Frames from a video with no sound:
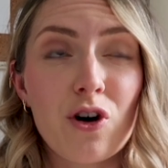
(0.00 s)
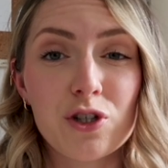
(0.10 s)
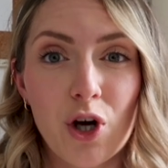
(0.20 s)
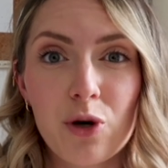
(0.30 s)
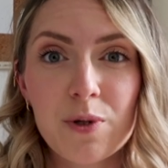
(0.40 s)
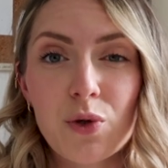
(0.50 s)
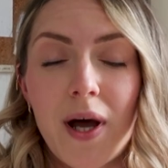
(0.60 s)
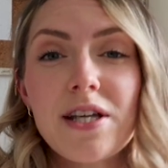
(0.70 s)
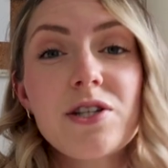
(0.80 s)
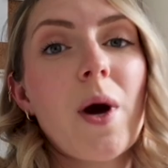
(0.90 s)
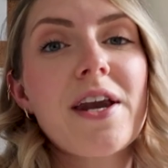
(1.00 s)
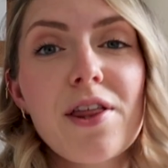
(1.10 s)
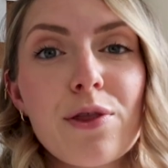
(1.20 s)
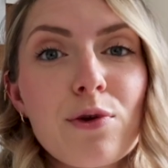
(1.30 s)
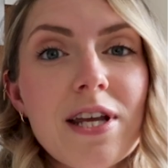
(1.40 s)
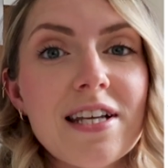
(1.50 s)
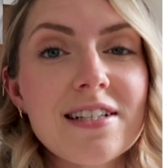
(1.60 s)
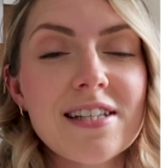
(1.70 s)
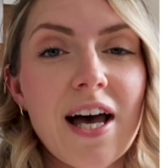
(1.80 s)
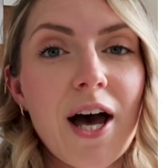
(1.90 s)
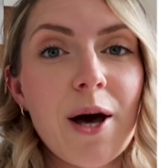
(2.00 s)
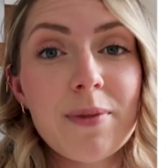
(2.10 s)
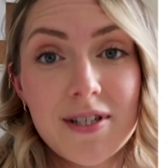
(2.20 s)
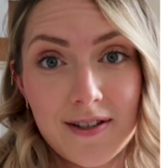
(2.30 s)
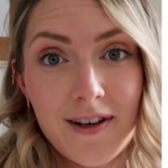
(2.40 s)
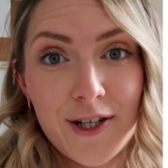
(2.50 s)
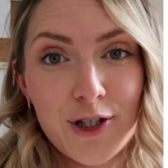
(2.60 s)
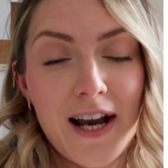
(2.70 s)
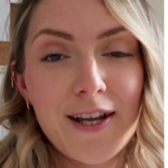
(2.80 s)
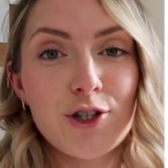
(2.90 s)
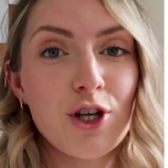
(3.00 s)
October 2023's design challenge.